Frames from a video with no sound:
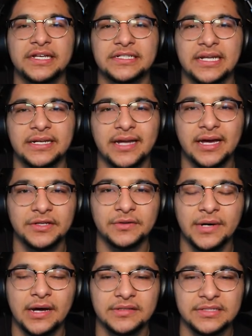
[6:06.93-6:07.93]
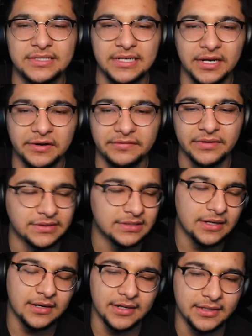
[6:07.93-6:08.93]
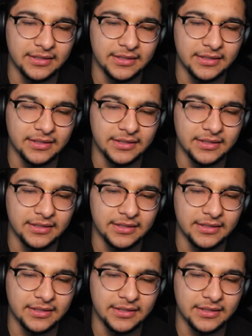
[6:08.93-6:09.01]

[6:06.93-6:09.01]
He's like, nah, you know what, I'll just take care of it. I was like, all right,